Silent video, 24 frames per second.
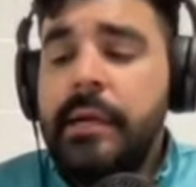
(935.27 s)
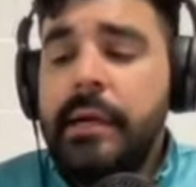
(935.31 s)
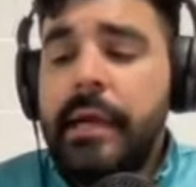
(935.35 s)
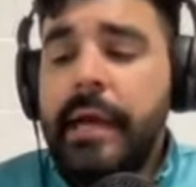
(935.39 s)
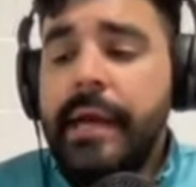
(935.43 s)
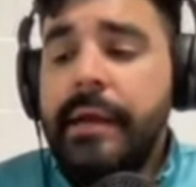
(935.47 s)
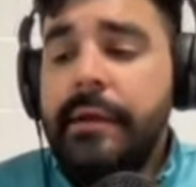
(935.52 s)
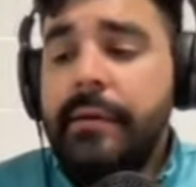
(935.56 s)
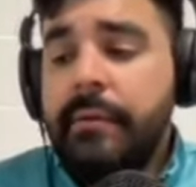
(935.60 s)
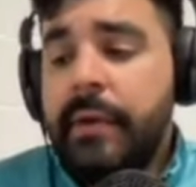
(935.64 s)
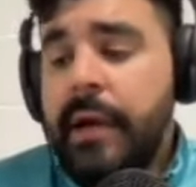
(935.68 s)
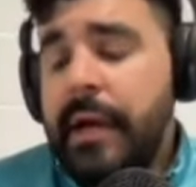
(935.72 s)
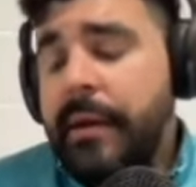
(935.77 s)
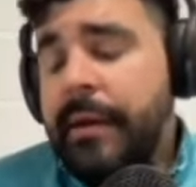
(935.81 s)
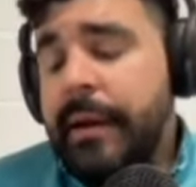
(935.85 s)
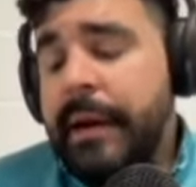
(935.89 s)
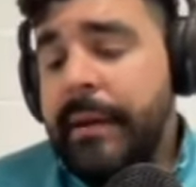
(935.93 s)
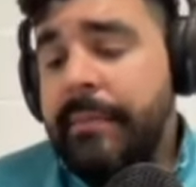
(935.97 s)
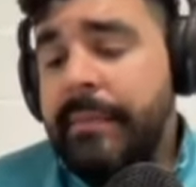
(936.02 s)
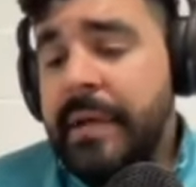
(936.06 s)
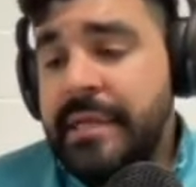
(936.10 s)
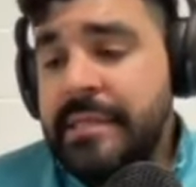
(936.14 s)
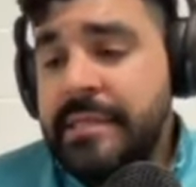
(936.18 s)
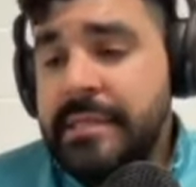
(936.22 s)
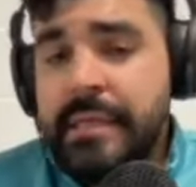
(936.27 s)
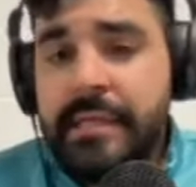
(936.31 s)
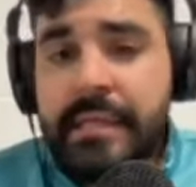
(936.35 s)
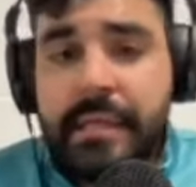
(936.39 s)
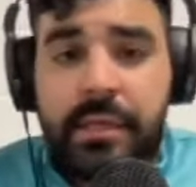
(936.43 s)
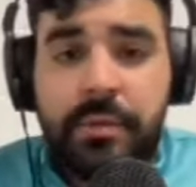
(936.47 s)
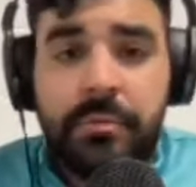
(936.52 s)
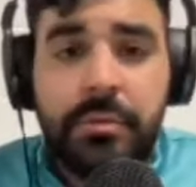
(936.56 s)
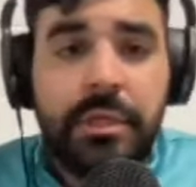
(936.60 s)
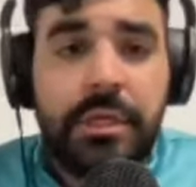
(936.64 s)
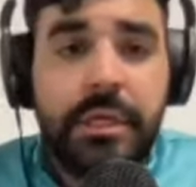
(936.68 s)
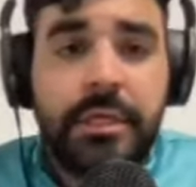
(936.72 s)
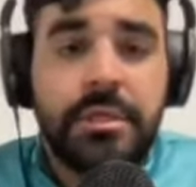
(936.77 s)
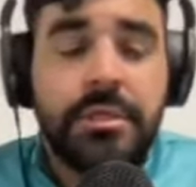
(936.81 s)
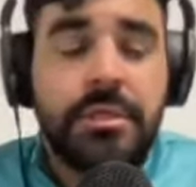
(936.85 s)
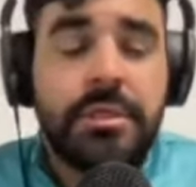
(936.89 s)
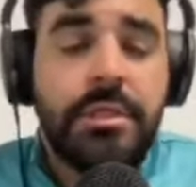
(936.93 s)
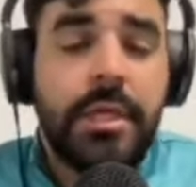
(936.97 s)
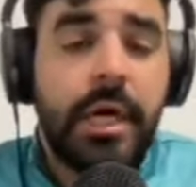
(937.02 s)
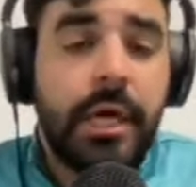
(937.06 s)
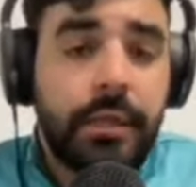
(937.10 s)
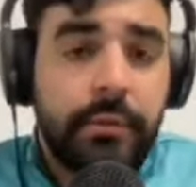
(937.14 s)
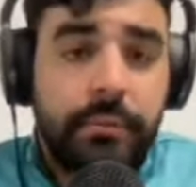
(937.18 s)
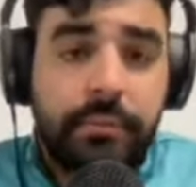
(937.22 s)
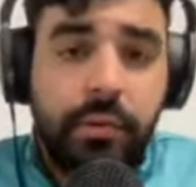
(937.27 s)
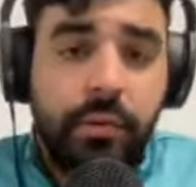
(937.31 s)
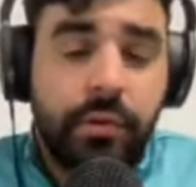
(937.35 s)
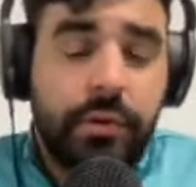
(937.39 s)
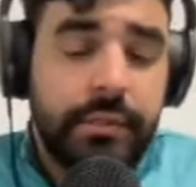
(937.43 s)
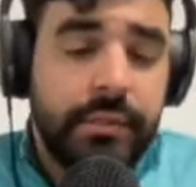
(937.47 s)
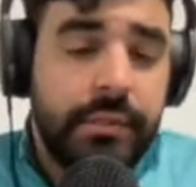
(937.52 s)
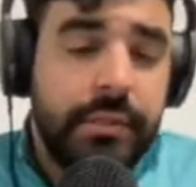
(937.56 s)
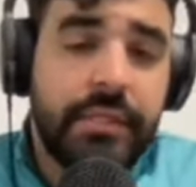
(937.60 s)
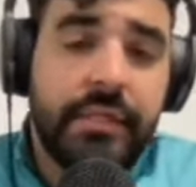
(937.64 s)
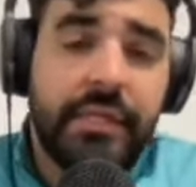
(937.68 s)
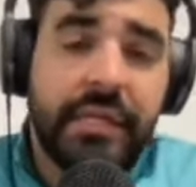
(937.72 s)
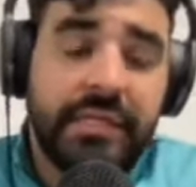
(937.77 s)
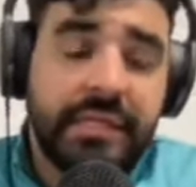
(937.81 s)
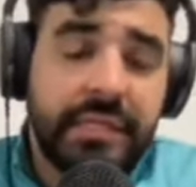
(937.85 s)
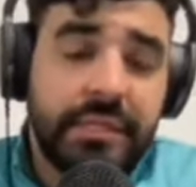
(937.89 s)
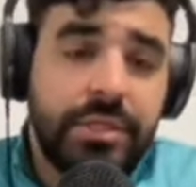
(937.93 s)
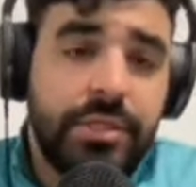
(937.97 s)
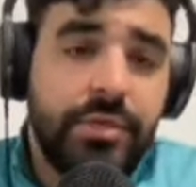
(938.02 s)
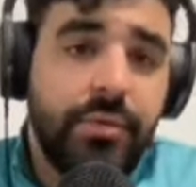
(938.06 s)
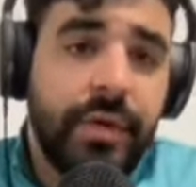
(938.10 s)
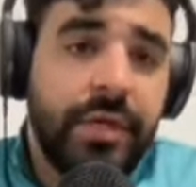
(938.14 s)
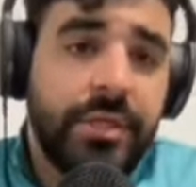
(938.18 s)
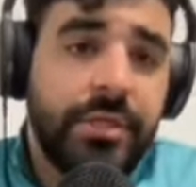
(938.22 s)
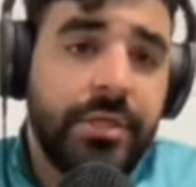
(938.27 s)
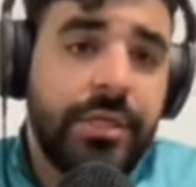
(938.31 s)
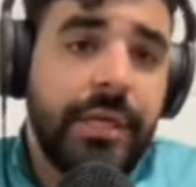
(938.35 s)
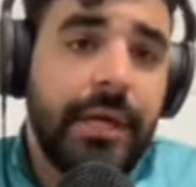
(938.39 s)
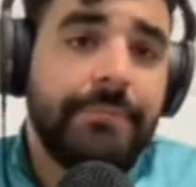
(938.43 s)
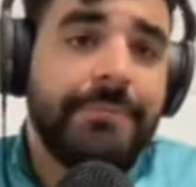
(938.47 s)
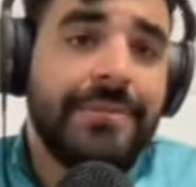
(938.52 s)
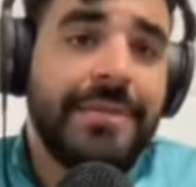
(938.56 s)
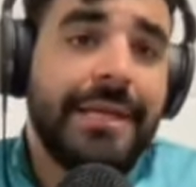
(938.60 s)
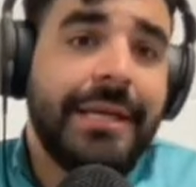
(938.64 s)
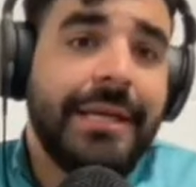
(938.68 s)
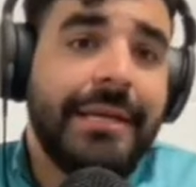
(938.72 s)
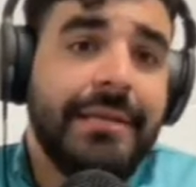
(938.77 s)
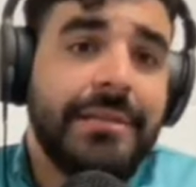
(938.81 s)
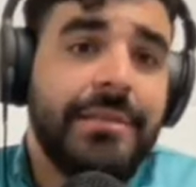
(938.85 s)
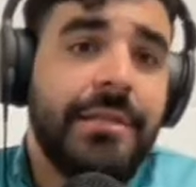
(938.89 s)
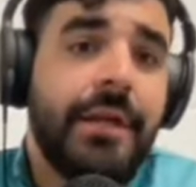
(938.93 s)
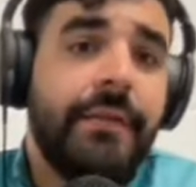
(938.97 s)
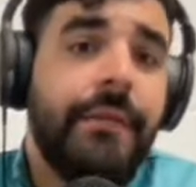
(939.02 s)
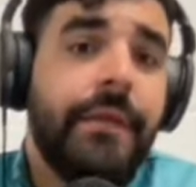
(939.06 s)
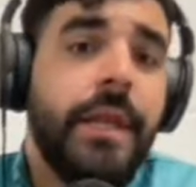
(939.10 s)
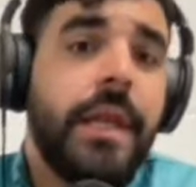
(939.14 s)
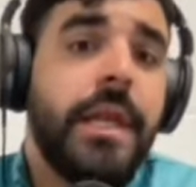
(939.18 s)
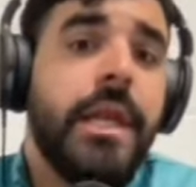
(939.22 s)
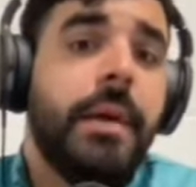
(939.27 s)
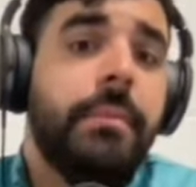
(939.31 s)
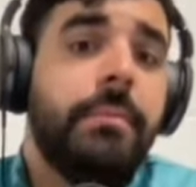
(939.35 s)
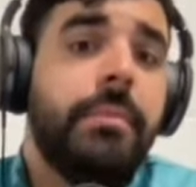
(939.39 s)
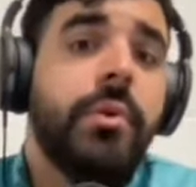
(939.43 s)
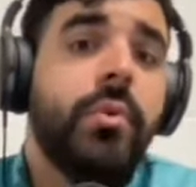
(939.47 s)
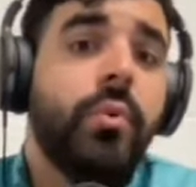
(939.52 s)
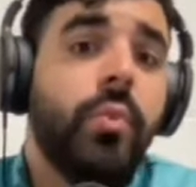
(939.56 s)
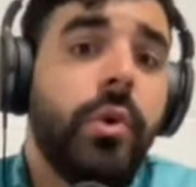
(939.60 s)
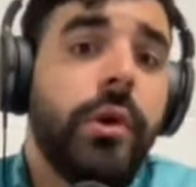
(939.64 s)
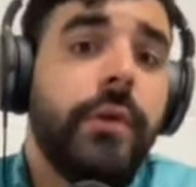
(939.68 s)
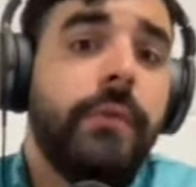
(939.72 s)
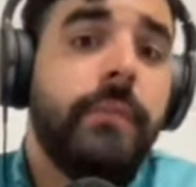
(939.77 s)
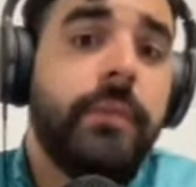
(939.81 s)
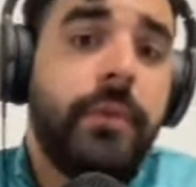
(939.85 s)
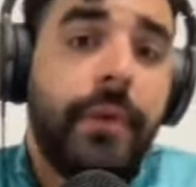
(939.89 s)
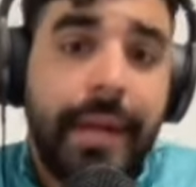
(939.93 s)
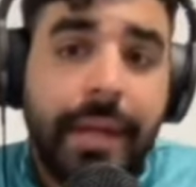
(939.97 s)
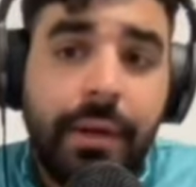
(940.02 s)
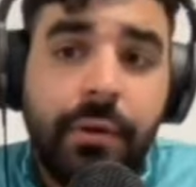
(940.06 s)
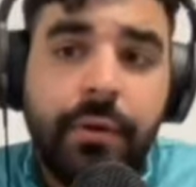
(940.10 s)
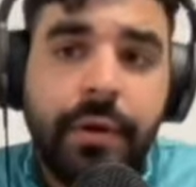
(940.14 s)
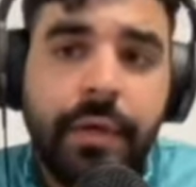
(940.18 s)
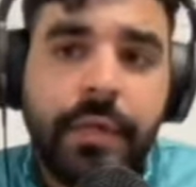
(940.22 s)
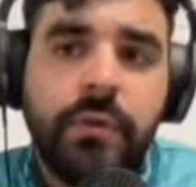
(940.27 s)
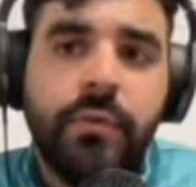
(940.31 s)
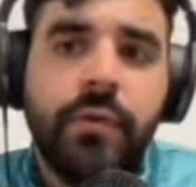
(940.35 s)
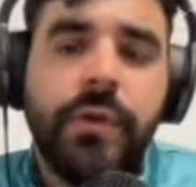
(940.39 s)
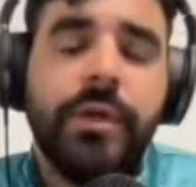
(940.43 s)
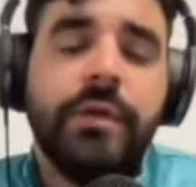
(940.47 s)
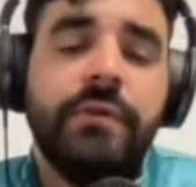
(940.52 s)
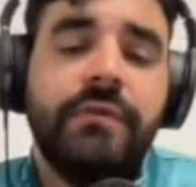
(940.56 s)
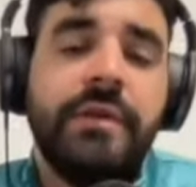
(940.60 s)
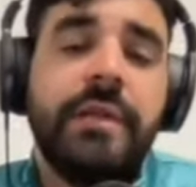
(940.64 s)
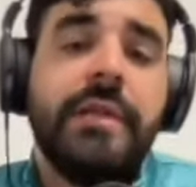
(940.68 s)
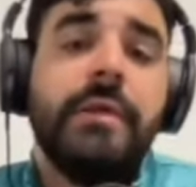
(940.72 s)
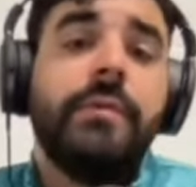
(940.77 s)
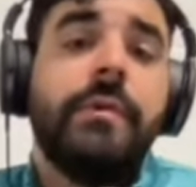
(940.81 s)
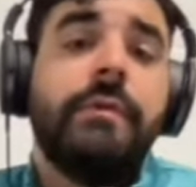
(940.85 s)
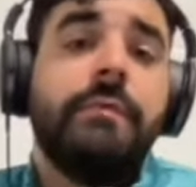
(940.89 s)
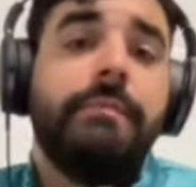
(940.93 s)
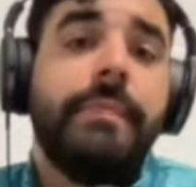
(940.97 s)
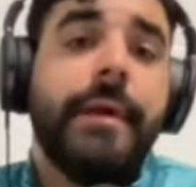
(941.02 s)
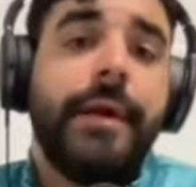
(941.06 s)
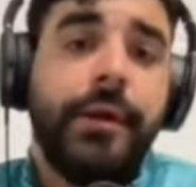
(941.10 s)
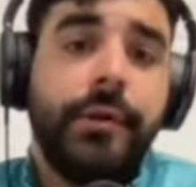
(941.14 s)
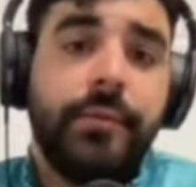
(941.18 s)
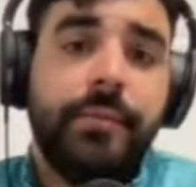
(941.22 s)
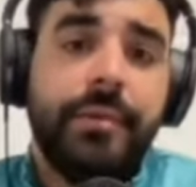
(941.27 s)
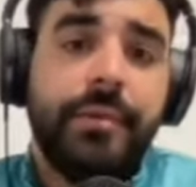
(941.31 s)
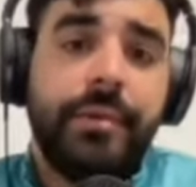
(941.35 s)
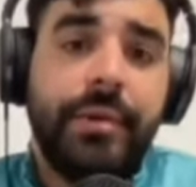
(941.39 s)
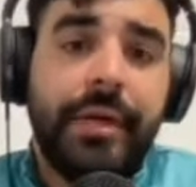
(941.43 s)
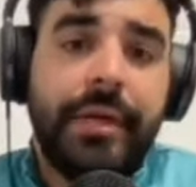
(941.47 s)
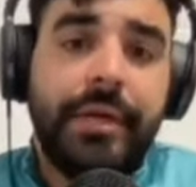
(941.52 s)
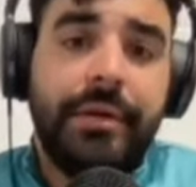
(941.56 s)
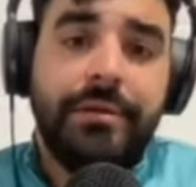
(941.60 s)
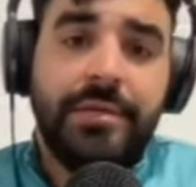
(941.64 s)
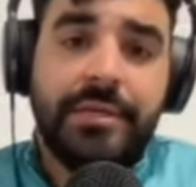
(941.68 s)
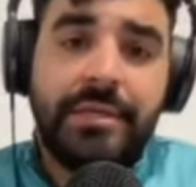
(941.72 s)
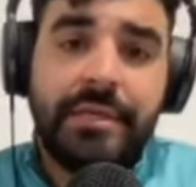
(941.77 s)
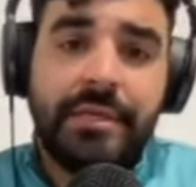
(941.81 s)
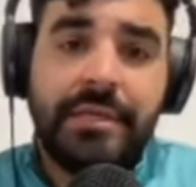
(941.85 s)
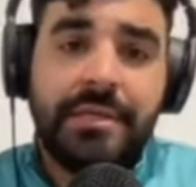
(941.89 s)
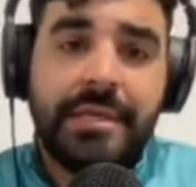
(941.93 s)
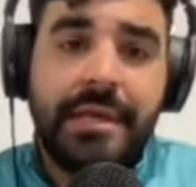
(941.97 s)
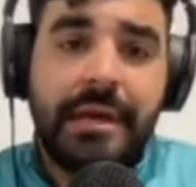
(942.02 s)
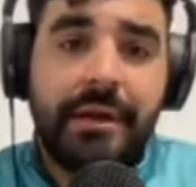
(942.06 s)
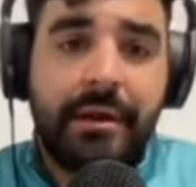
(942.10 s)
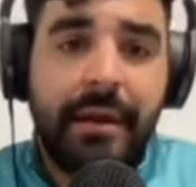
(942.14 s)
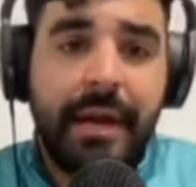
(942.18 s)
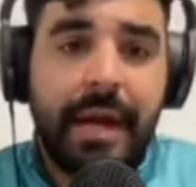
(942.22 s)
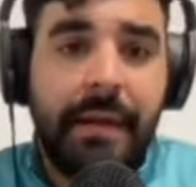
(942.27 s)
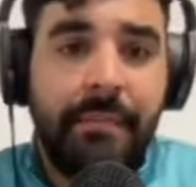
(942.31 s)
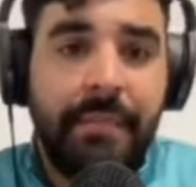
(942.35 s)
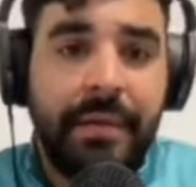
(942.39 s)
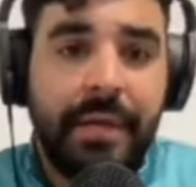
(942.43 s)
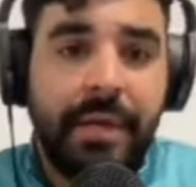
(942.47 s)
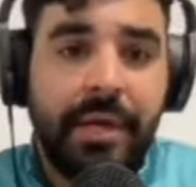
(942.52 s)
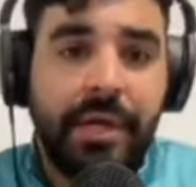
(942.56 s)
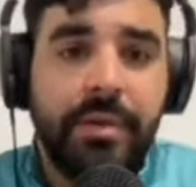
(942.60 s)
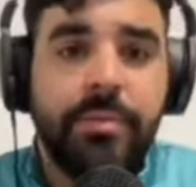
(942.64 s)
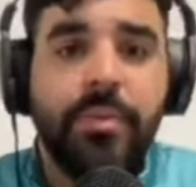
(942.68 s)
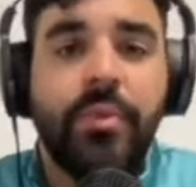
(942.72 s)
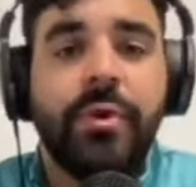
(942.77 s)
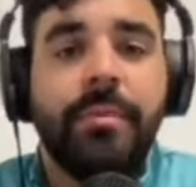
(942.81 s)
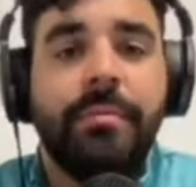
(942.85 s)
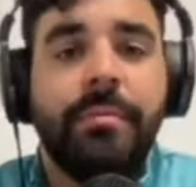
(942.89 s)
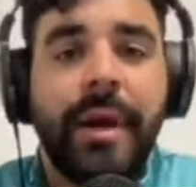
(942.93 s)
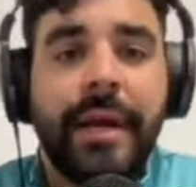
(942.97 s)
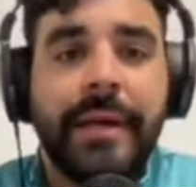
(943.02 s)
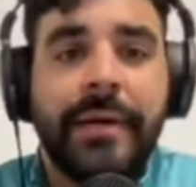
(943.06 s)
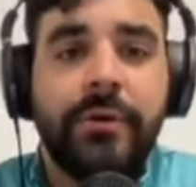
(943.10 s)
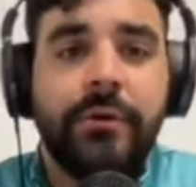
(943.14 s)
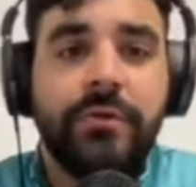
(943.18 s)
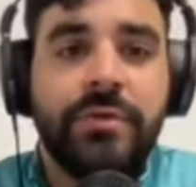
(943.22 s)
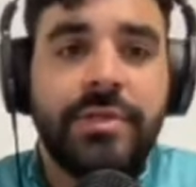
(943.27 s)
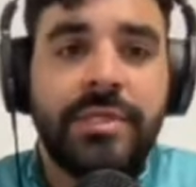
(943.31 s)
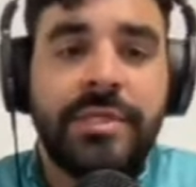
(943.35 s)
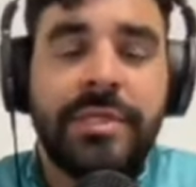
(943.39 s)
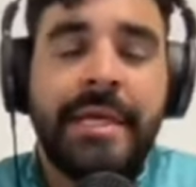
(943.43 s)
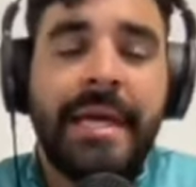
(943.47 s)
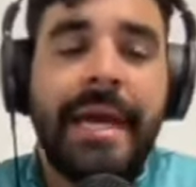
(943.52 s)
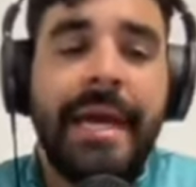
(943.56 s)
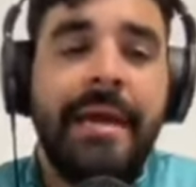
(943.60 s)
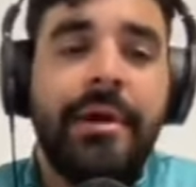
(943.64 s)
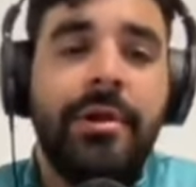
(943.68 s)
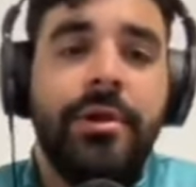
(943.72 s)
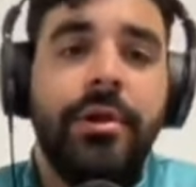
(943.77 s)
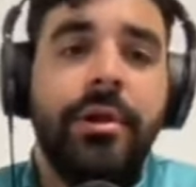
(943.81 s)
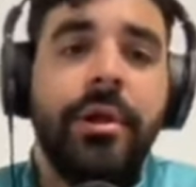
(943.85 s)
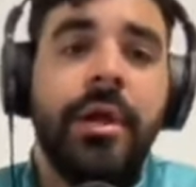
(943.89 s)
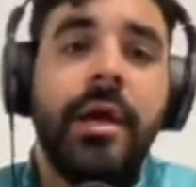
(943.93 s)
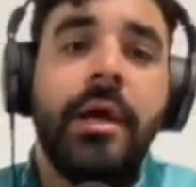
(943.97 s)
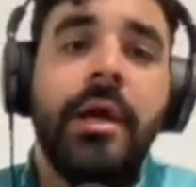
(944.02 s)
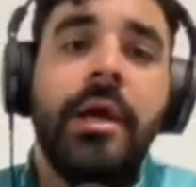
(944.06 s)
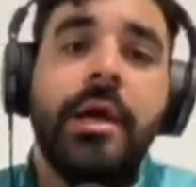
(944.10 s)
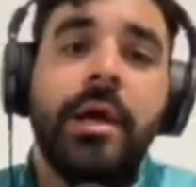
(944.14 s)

And I'm not saying that communication is not important in that situation. I'm saying it's not the number one priority. When you're dealing with better players, things are happening on a more micro scale.